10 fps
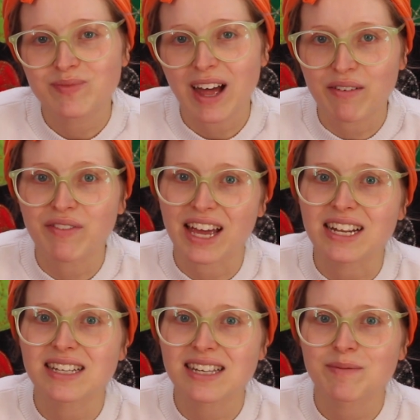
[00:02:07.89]
that
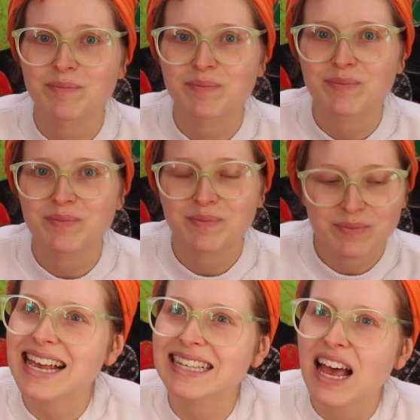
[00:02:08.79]

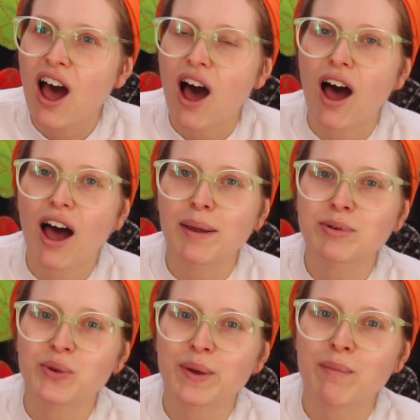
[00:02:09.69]
fits.
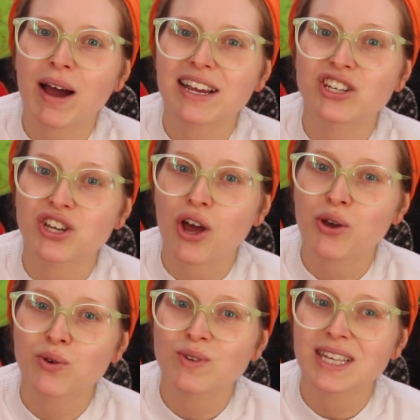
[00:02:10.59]
I'm doing my
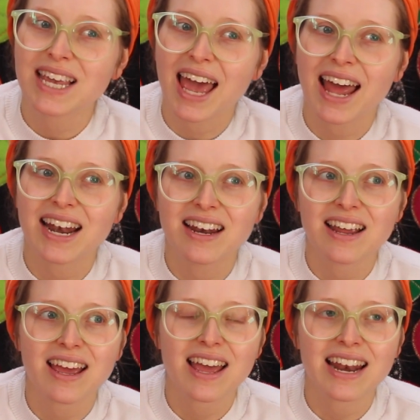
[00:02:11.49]
shows again
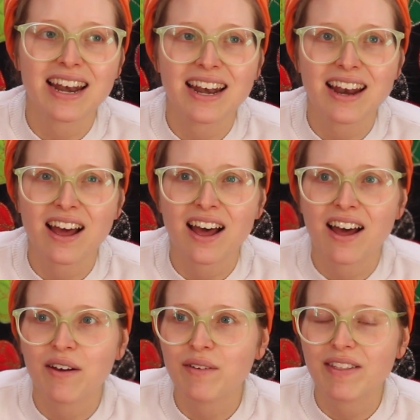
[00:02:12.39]

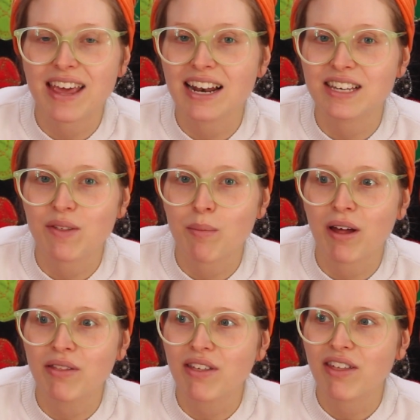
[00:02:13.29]
at the end of the
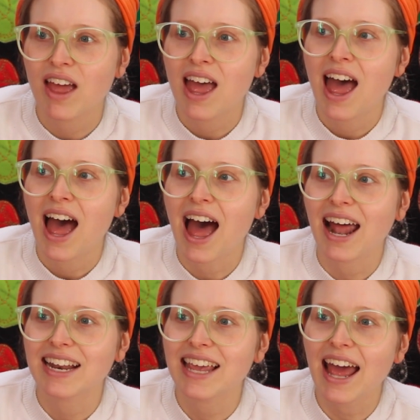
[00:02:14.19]
month,
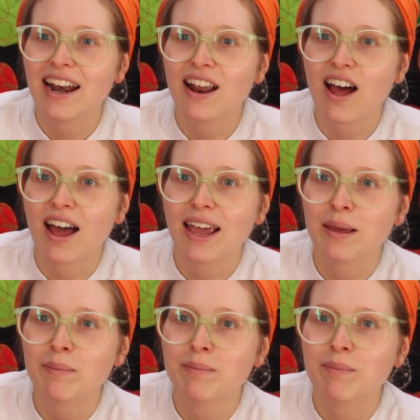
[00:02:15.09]
and again
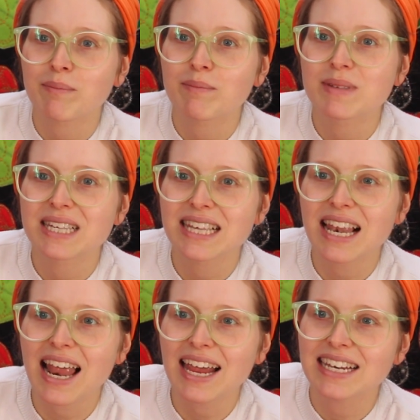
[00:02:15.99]
I'm
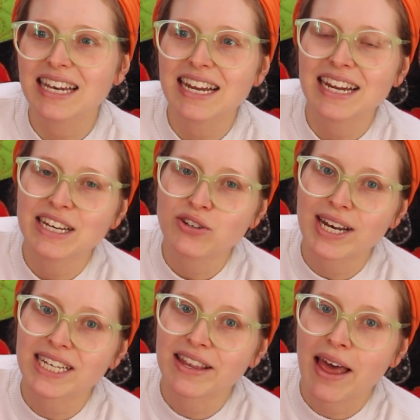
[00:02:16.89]
slightly
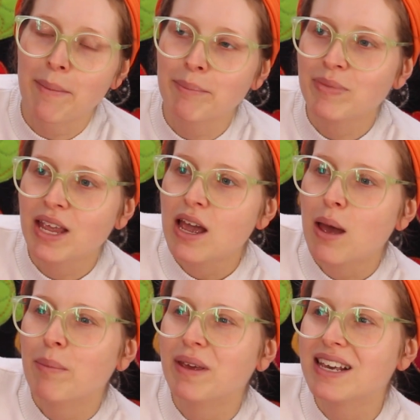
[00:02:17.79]
dreading them
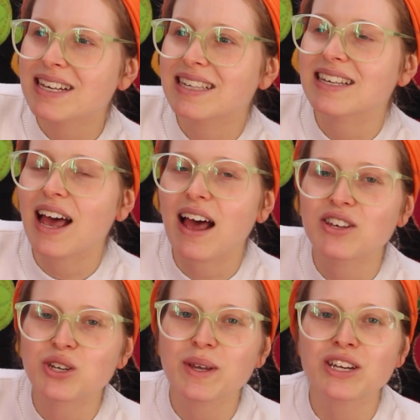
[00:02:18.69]
because
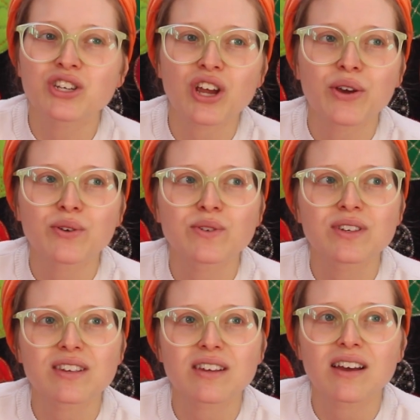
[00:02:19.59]
doing
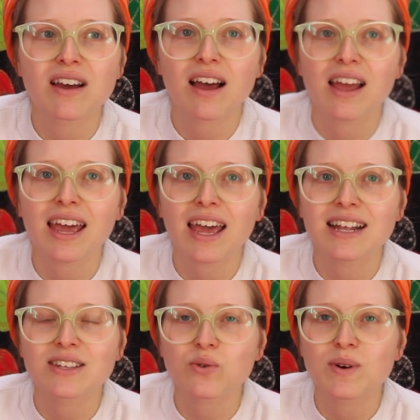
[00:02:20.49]
shows,
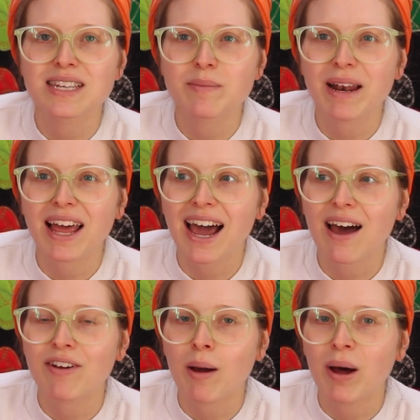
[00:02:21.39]
it's always a bit like
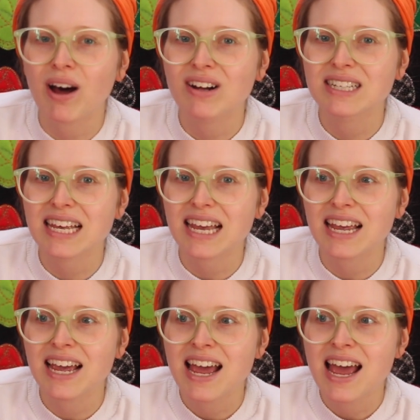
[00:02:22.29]
having a party